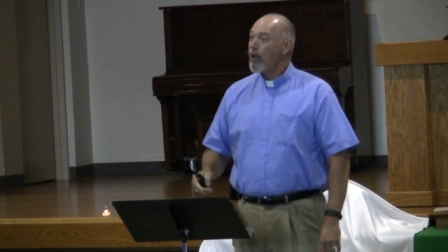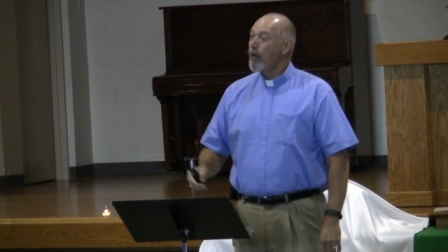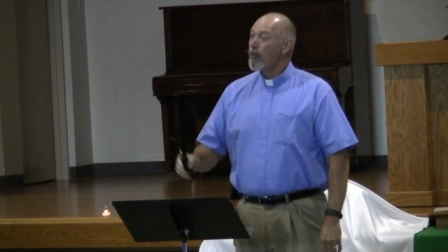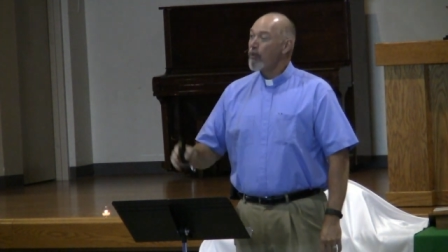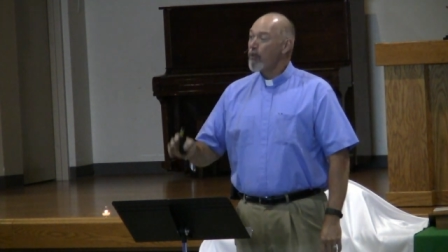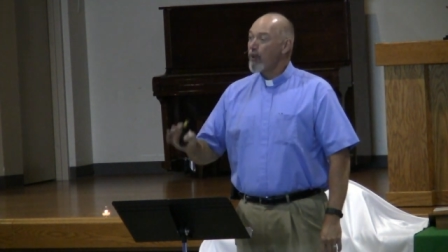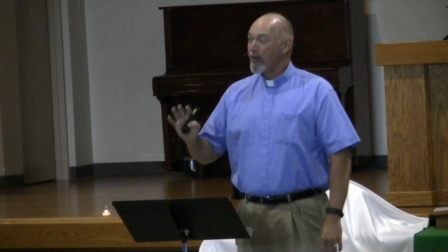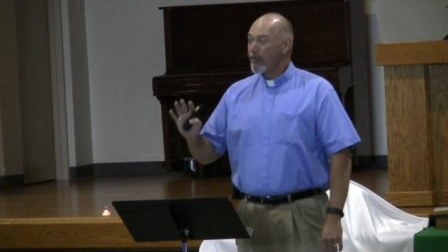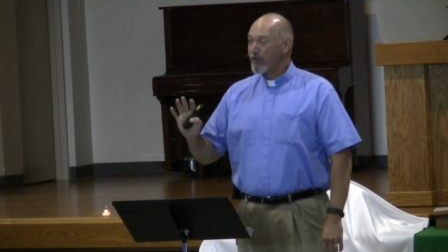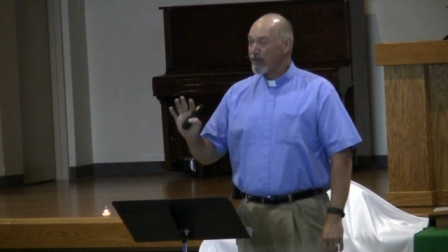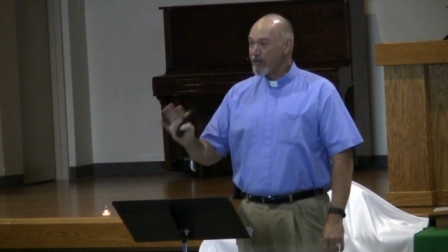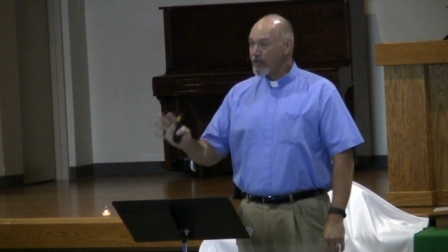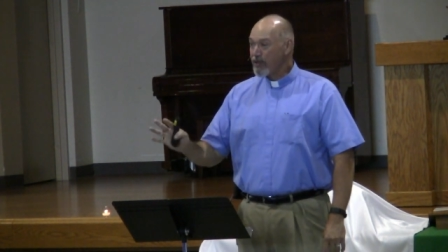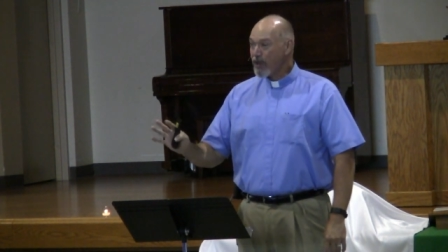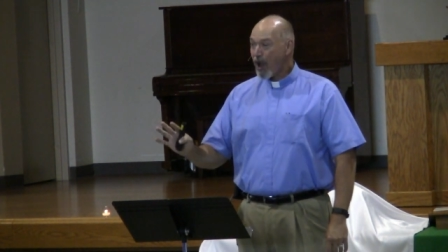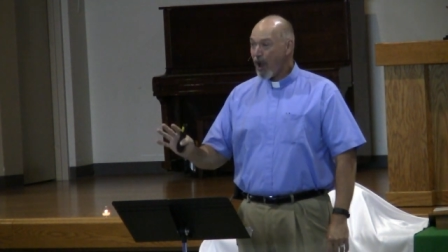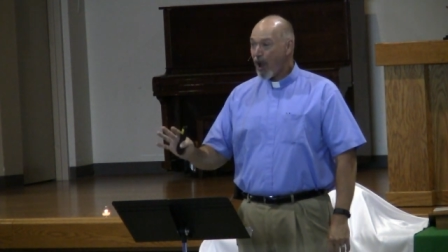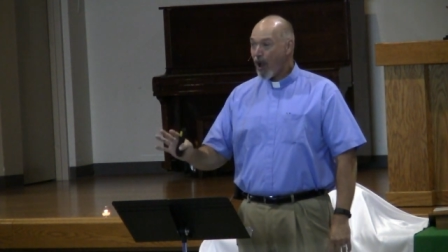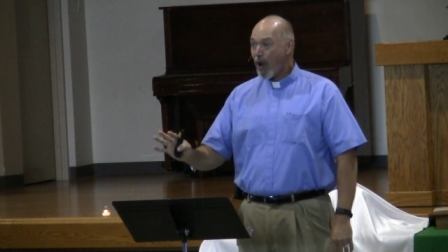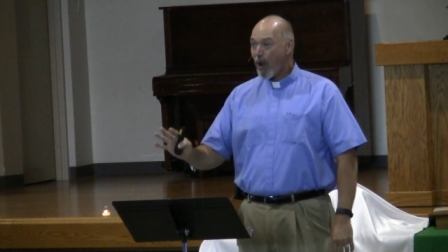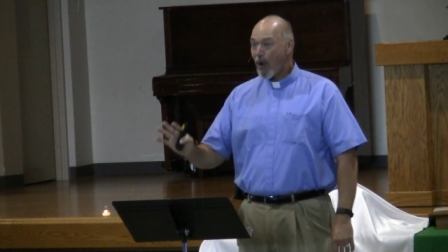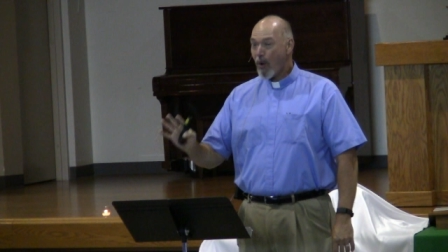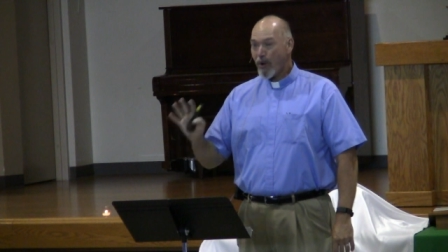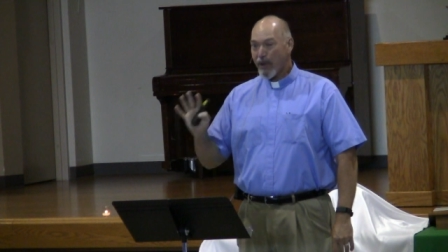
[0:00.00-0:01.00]
with
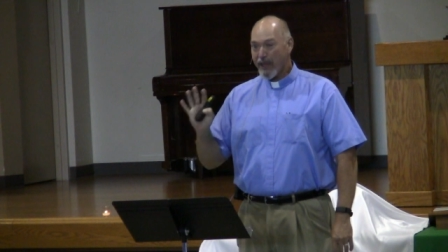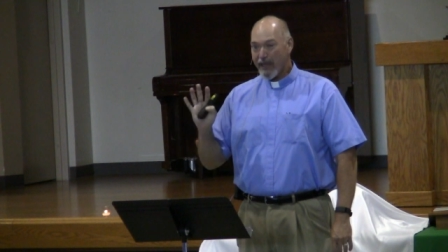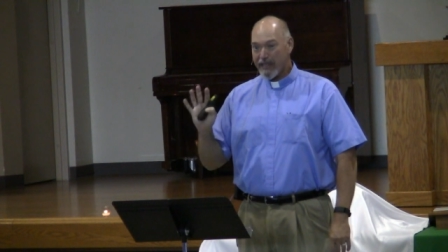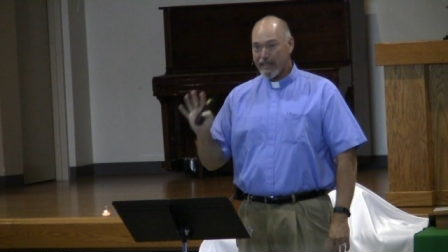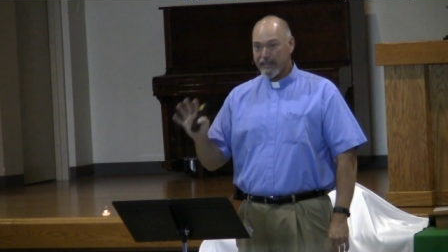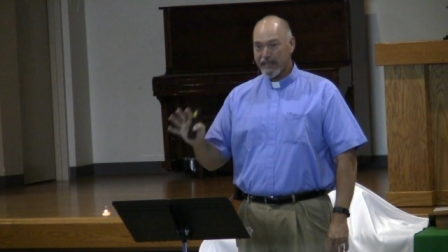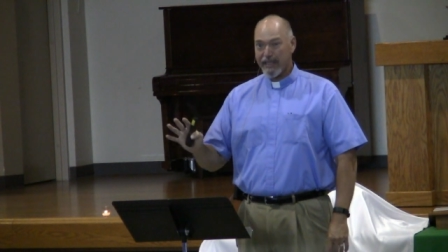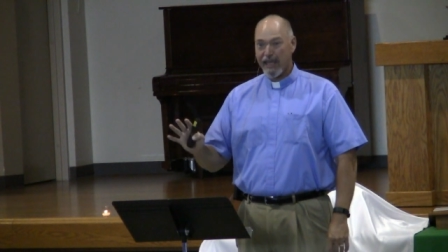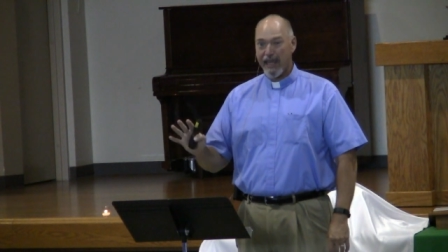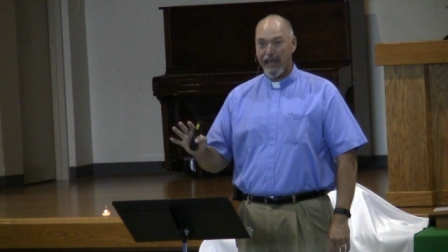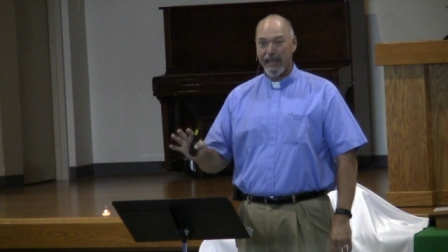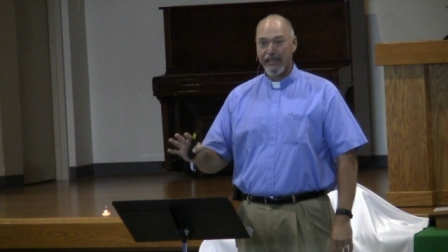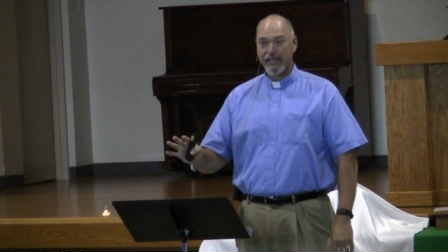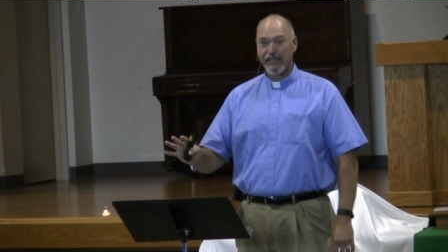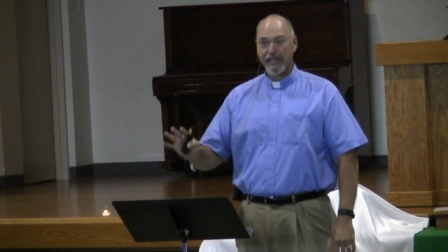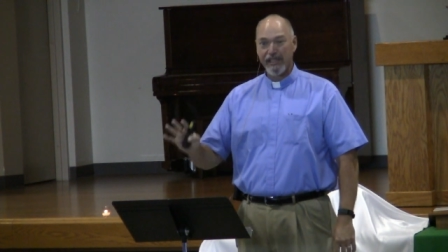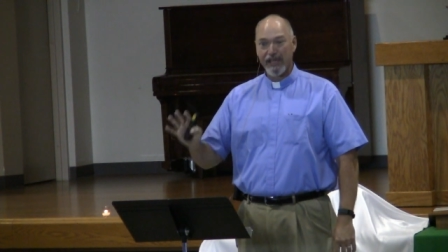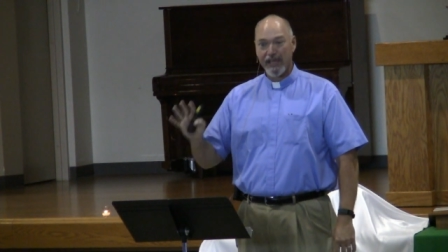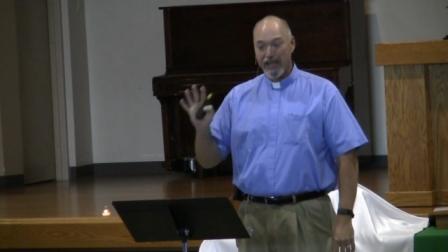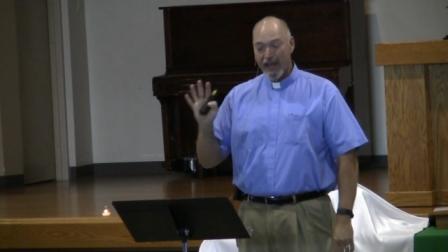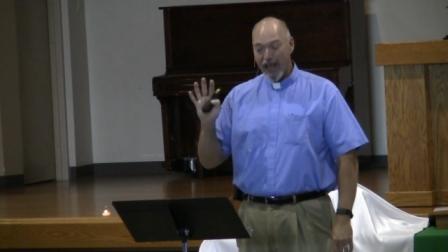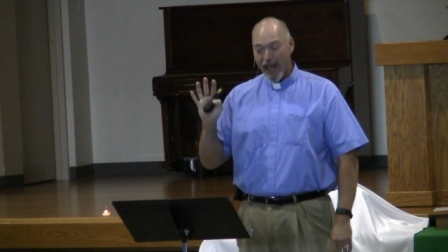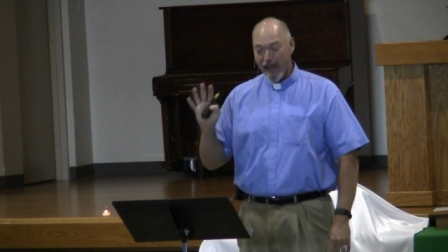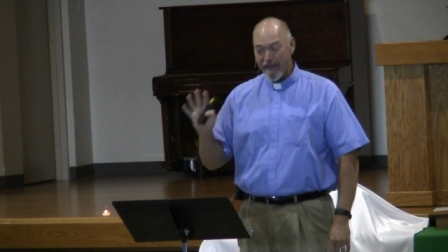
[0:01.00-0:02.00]
no
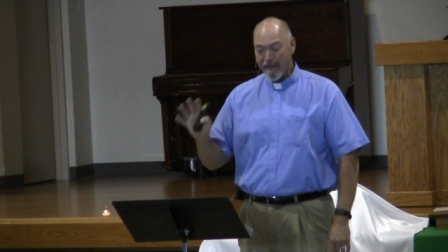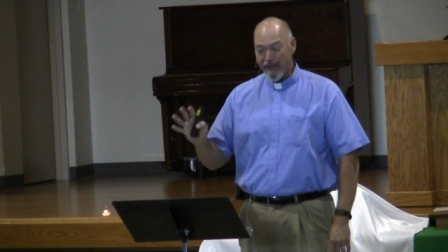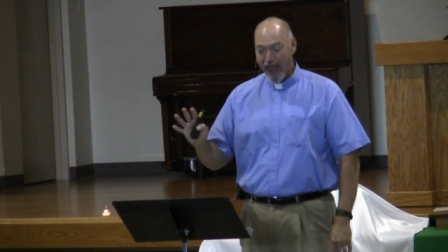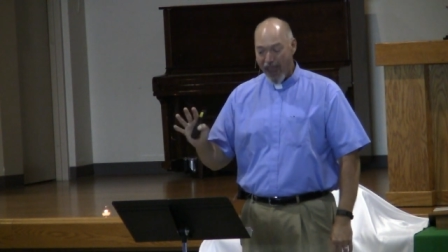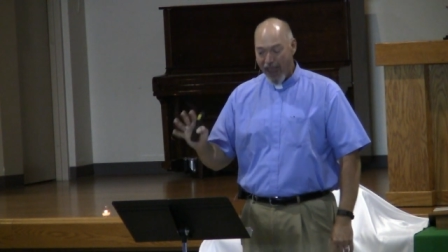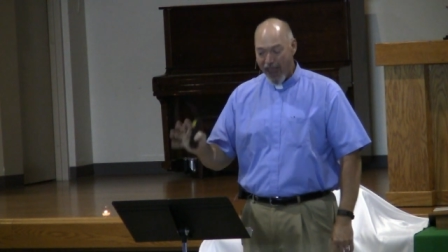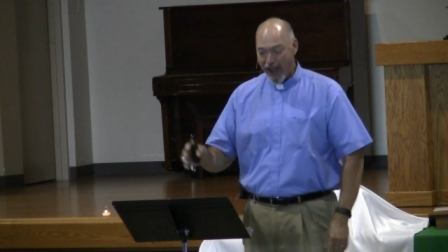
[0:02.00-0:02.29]
intention of